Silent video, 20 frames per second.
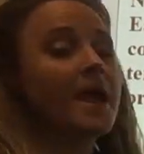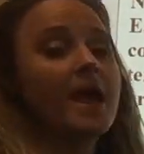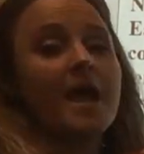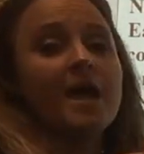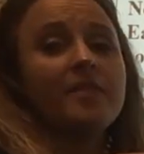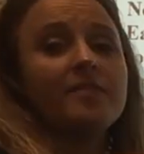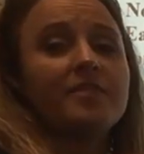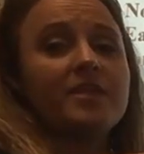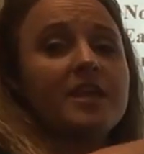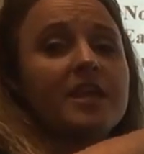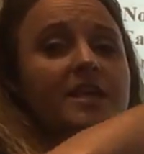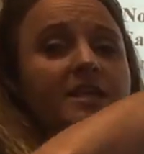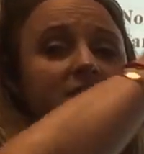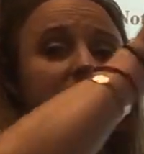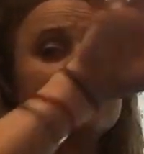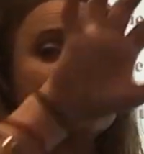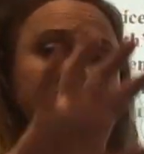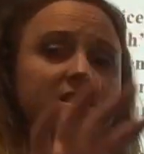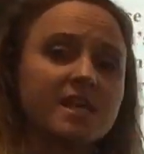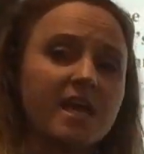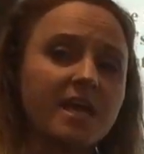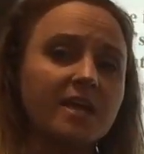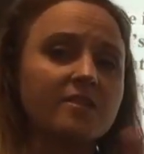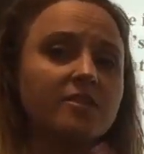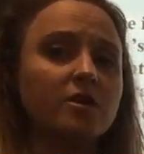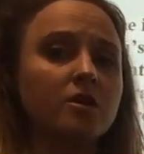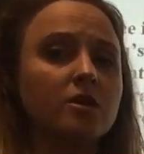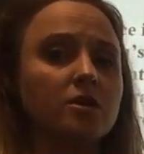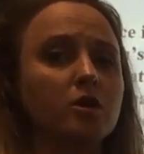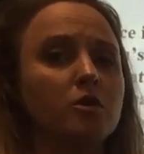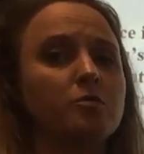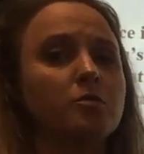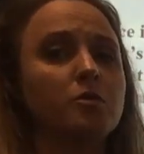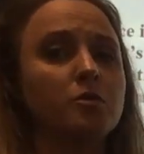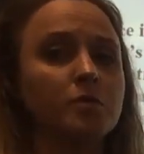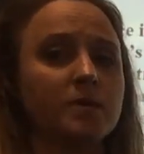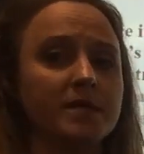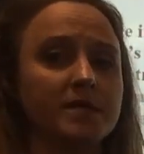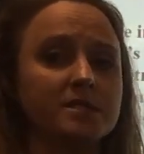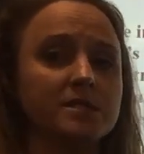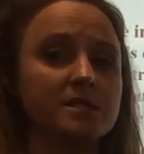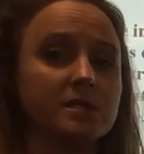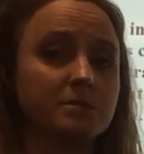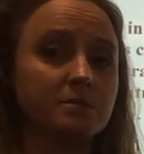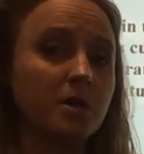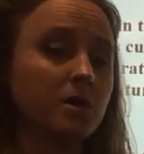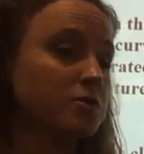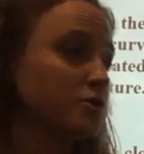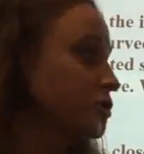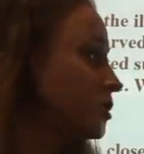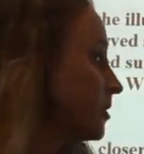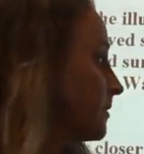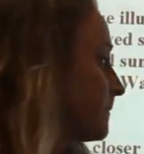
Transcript: And these set the global winds in motion.